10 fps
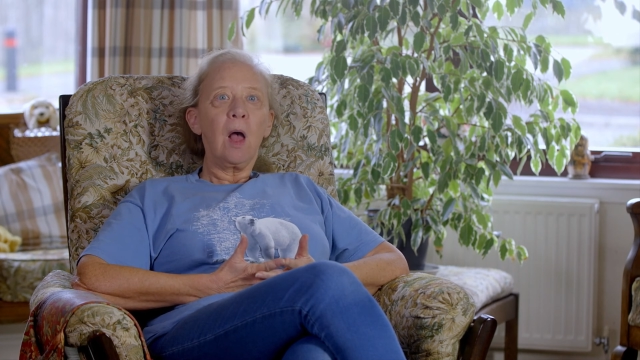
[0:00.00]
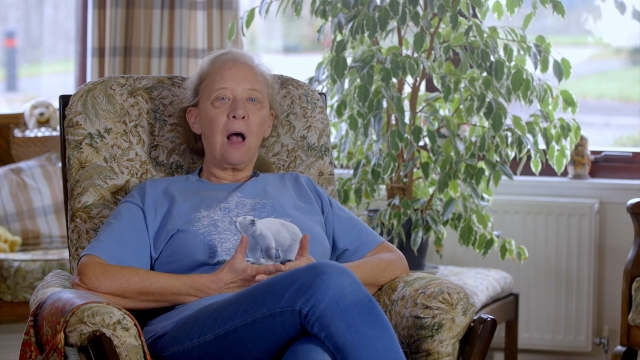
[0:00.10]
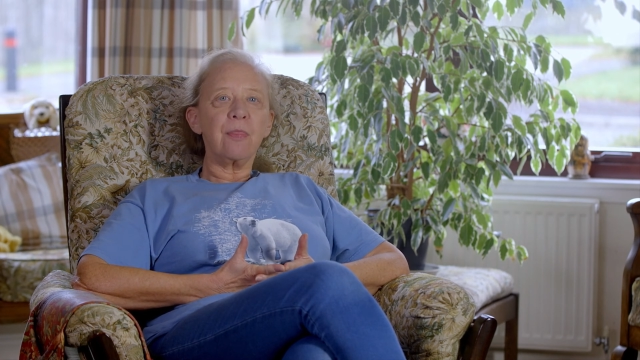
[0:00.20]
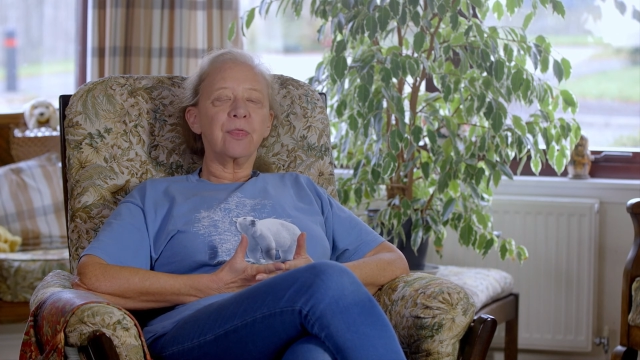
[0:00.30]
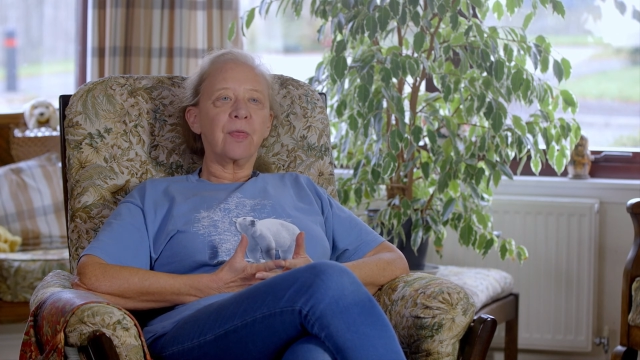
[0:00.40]

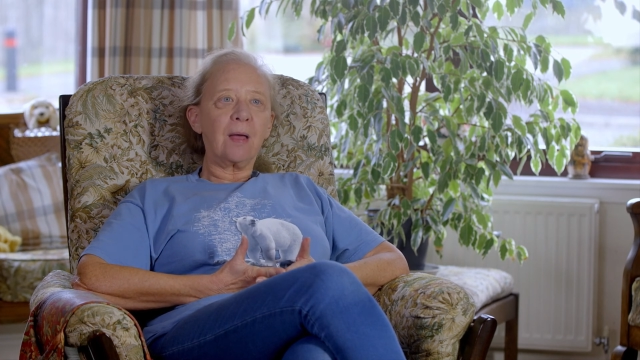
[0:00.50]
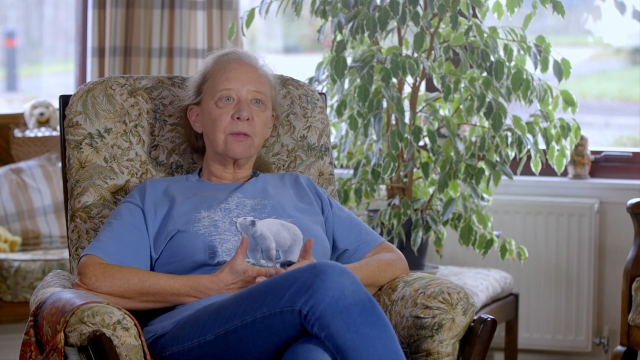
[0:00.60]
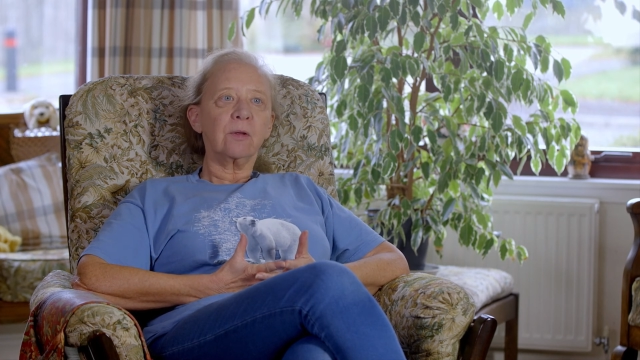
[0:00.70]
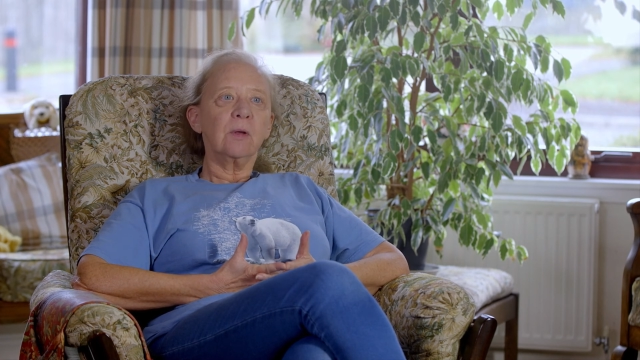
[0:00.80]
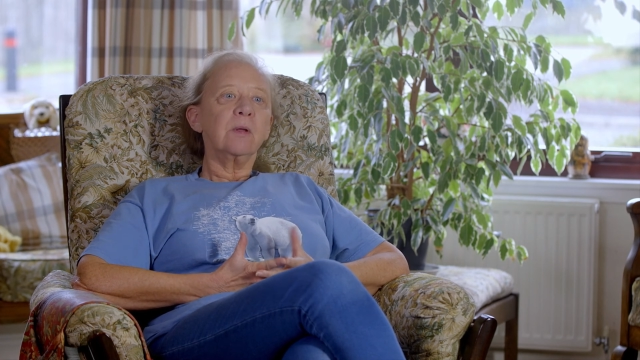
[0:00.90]
And
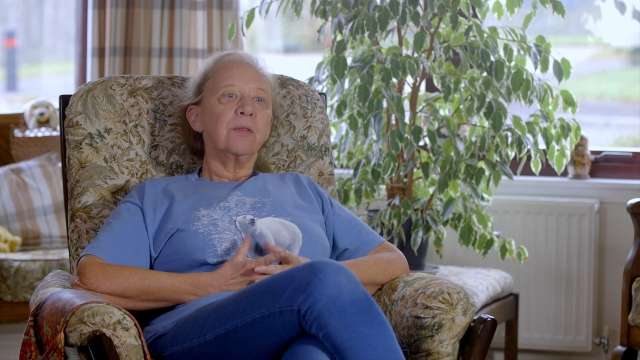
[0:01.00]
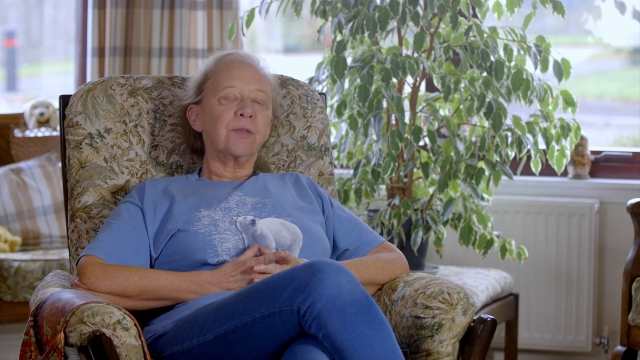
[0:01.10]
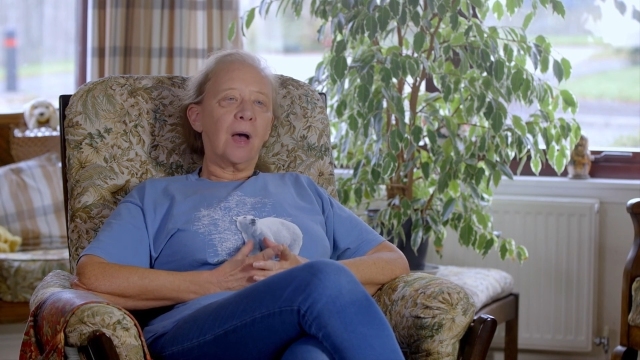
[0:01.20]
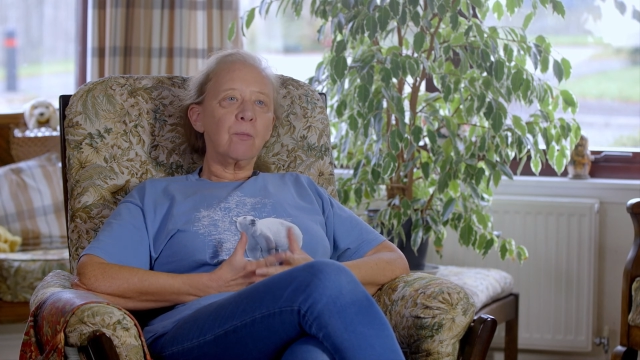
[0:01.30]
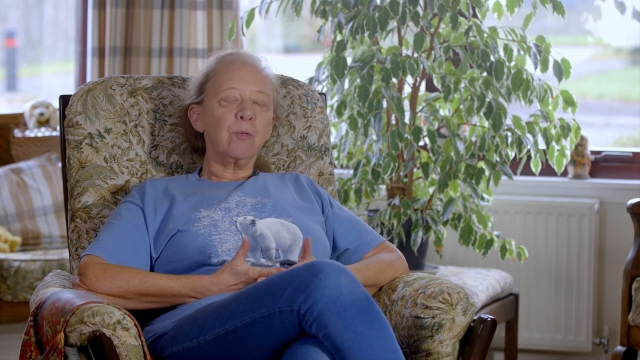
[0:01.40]
that
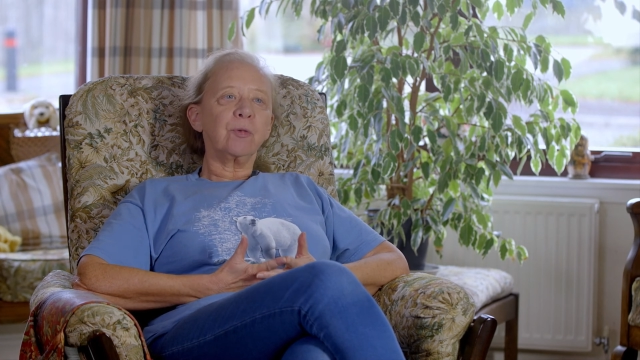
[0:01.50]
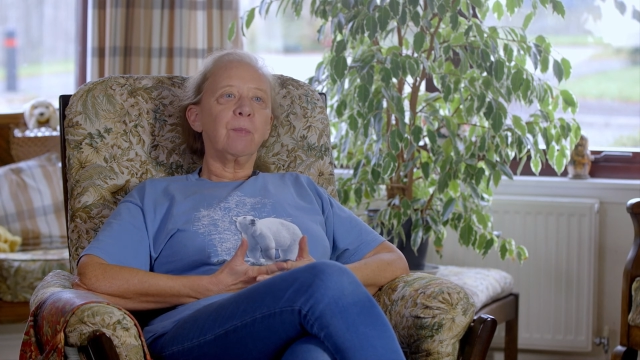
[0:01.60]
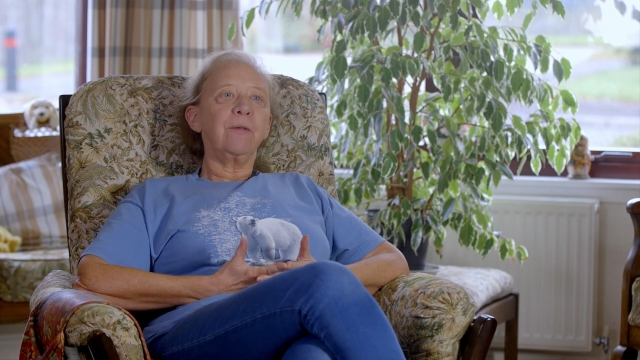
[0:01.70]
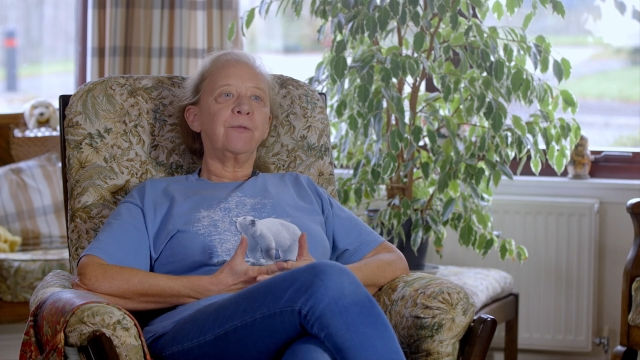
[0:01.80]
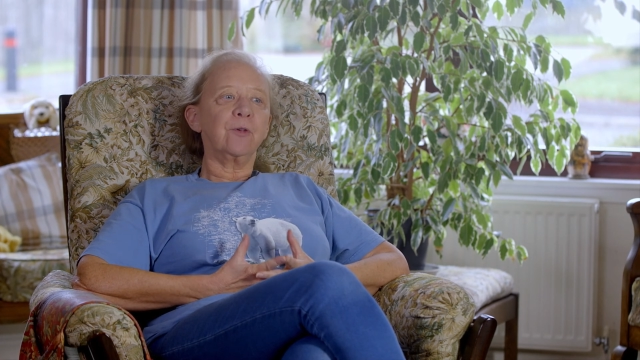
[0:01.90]
was
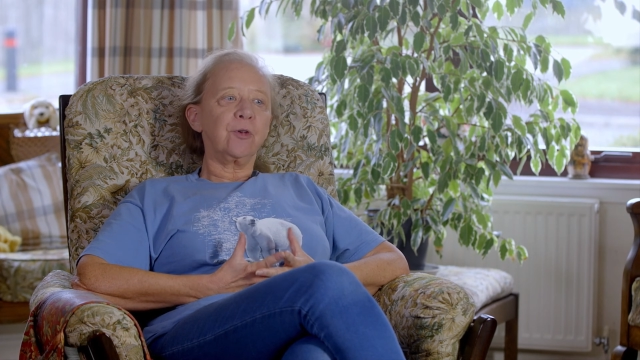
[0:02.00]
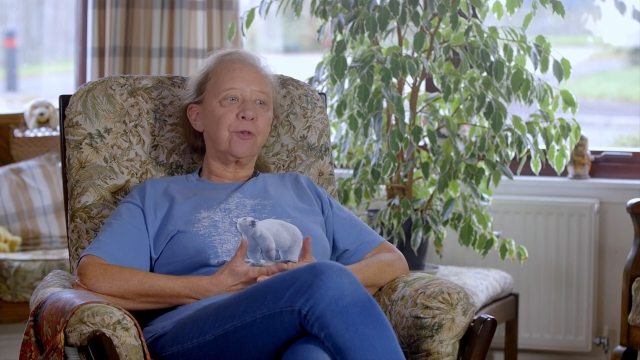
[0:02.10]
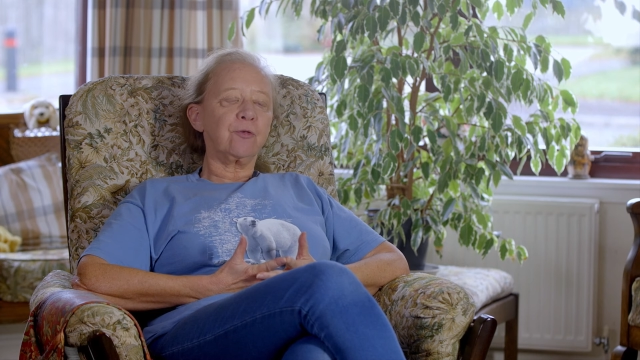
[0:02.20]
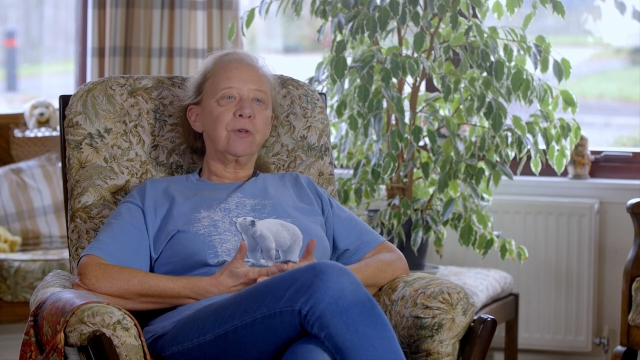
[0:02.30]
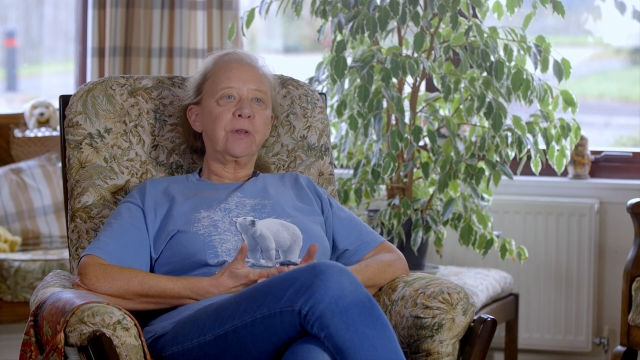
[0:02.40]
my
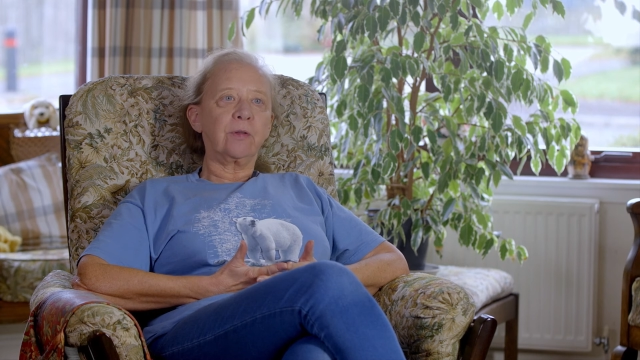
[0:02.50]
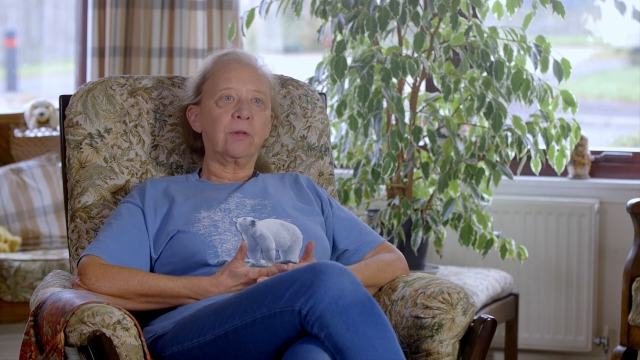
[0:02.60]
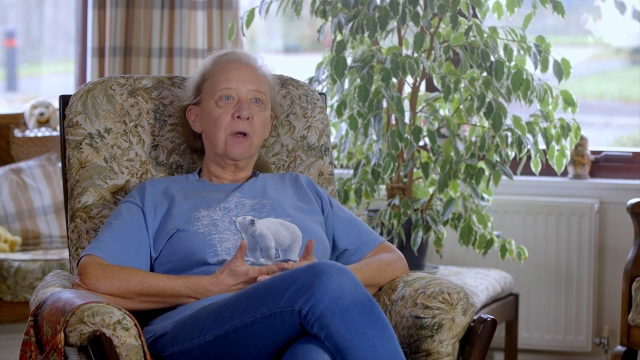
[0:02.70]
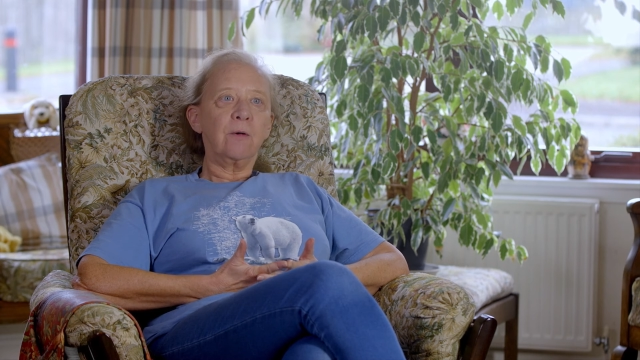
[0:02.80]
first reason